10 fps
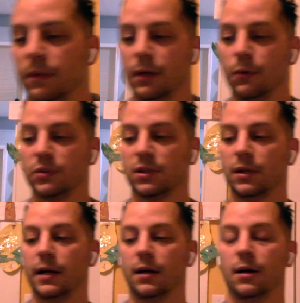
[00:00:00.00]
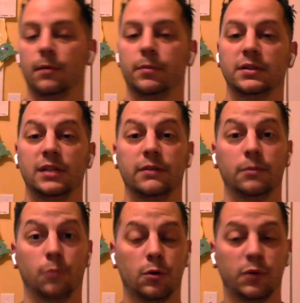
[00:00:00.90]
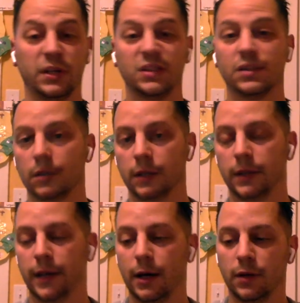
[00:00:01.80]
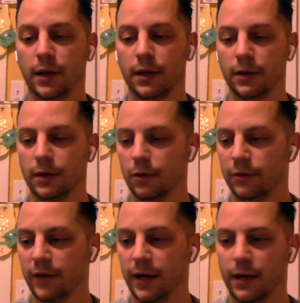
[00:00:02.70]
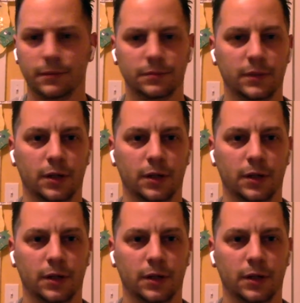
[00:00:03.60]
there was a lot of companies, even more recently now, that, have had,